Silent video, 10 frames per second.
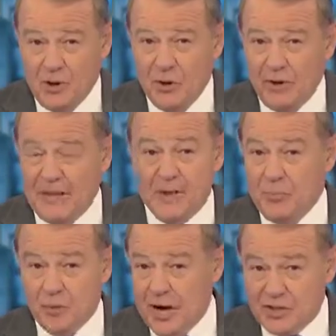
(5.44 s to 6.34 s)
to call that the
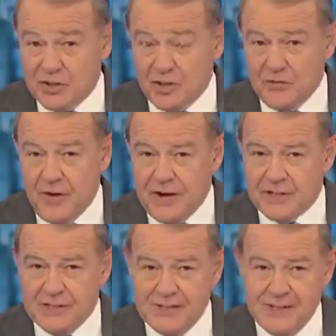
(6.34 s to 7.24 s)
Brexit
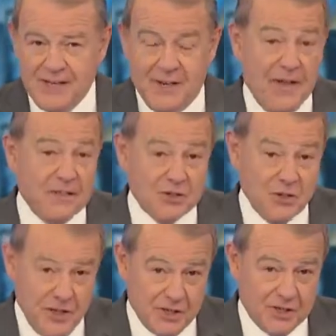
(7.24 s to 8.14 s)
effect. And then there's
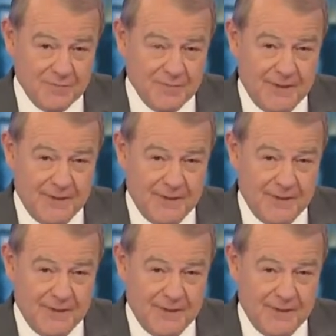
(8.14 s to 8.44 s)
this